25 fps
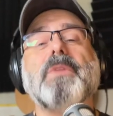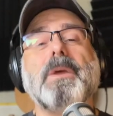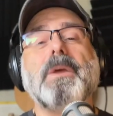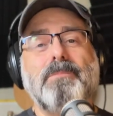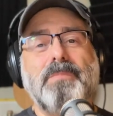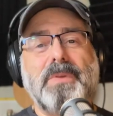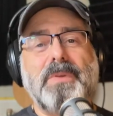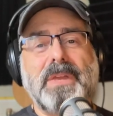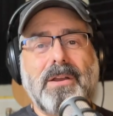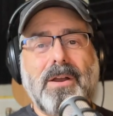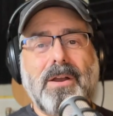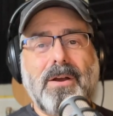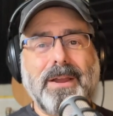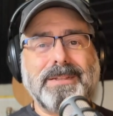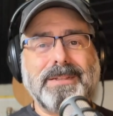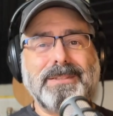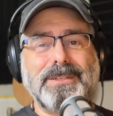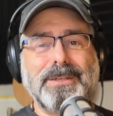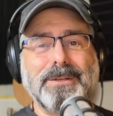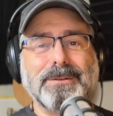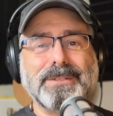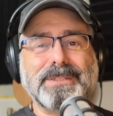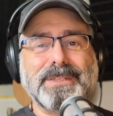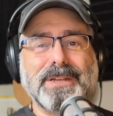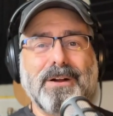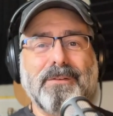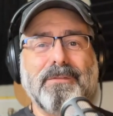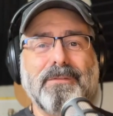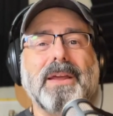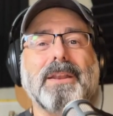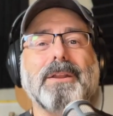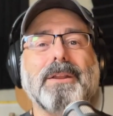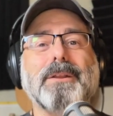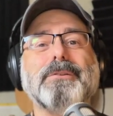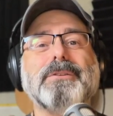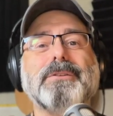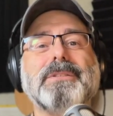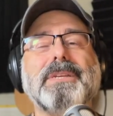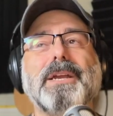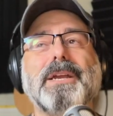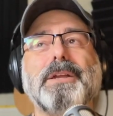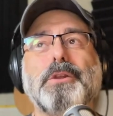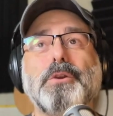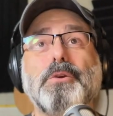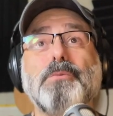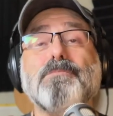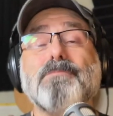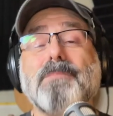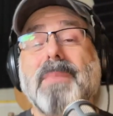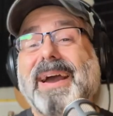Then be kind to yourself and
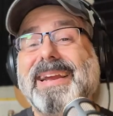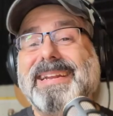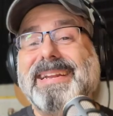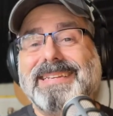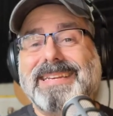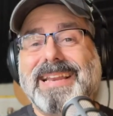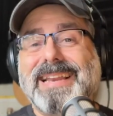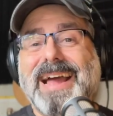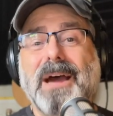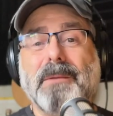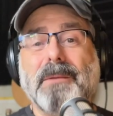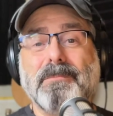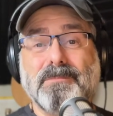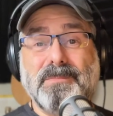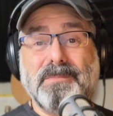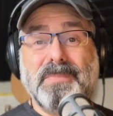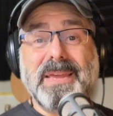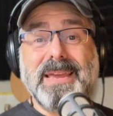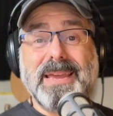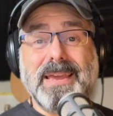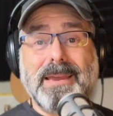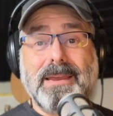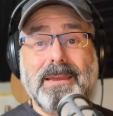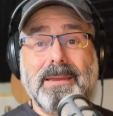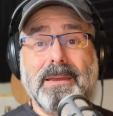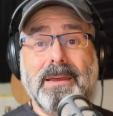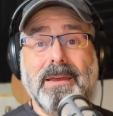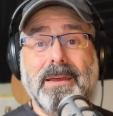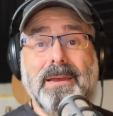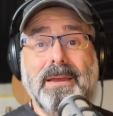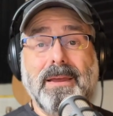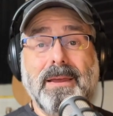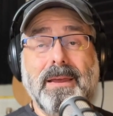understand you might not be